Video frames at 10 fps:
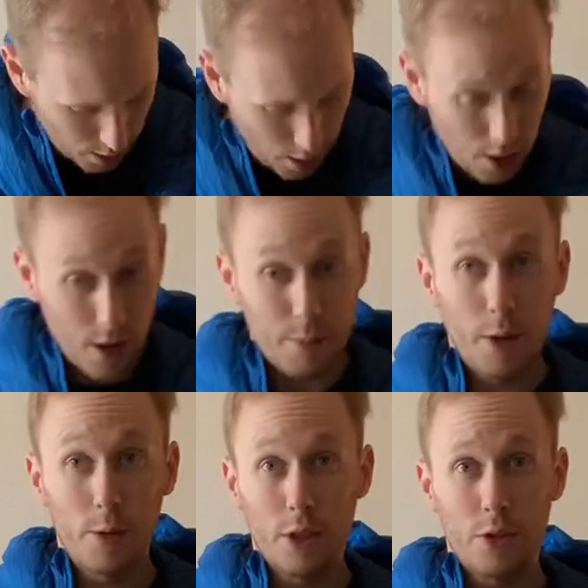It
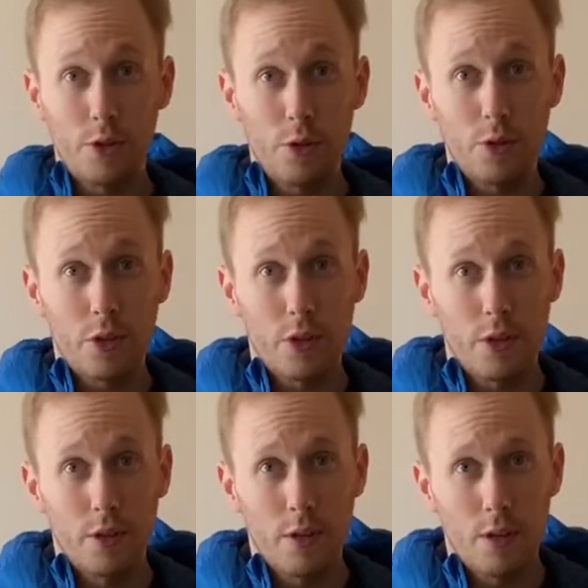was introduced
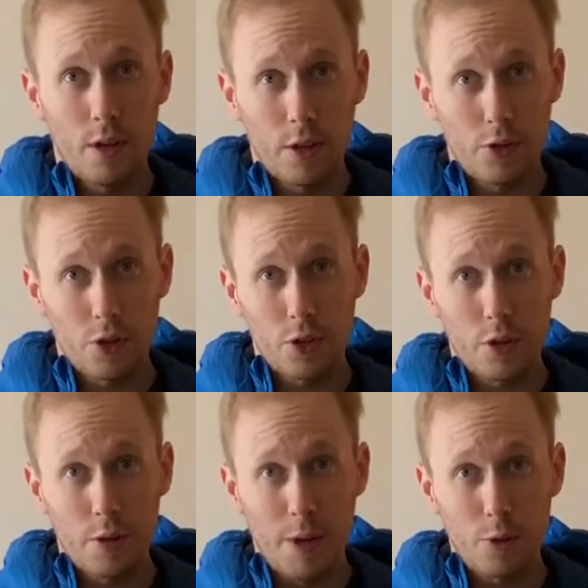
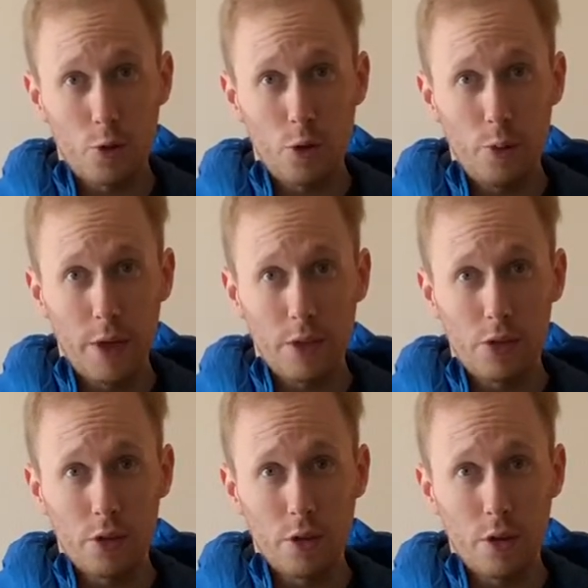just about 2 weeks
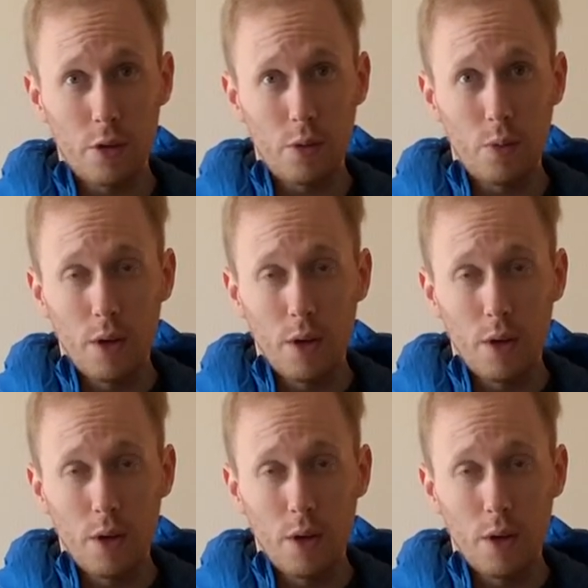ago